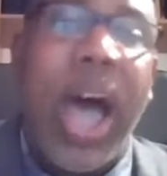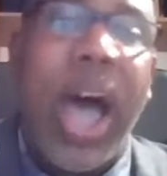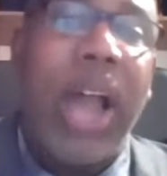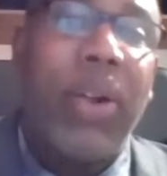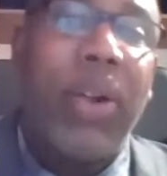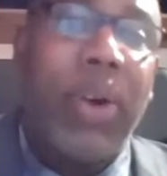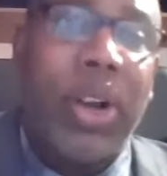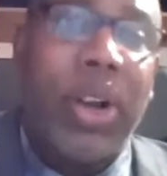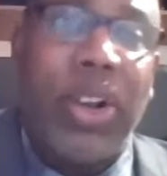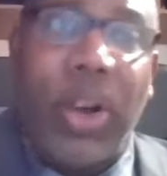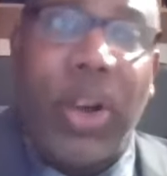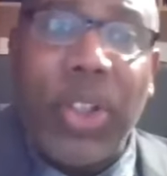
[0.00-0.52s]
And
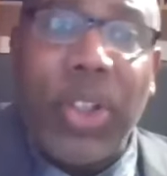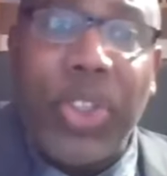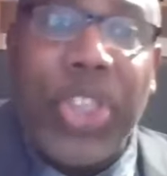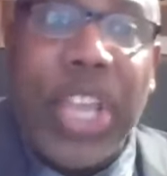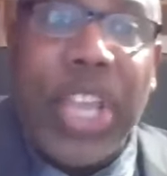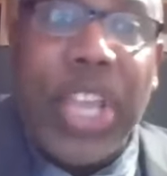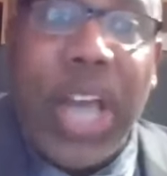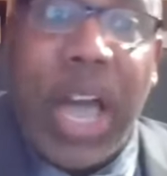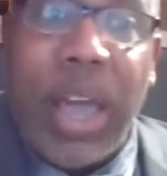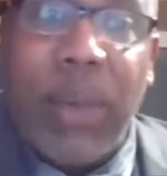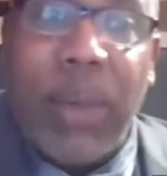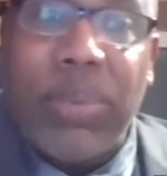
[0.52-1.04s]
the other
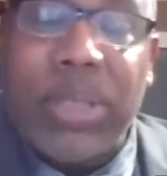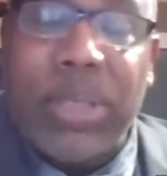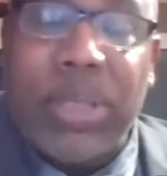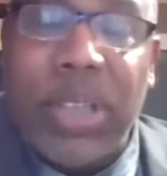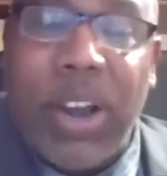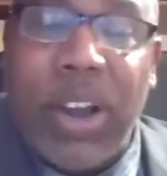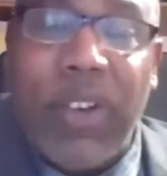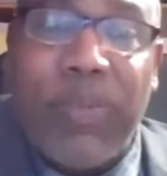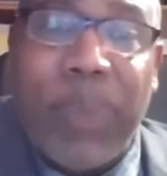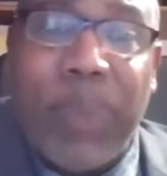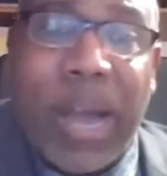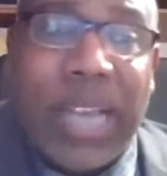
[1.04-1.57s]
thing I
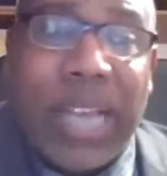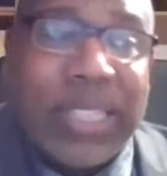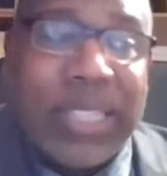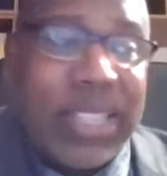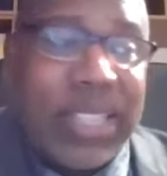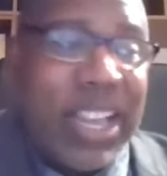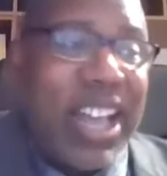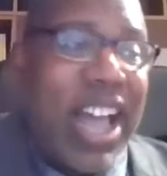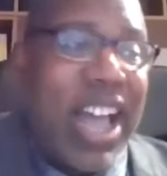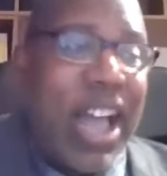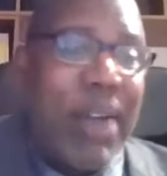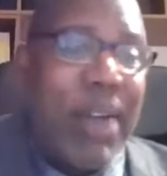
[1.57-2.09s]
observed,
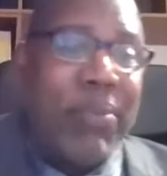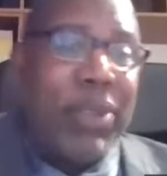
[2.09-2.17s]
Pastor,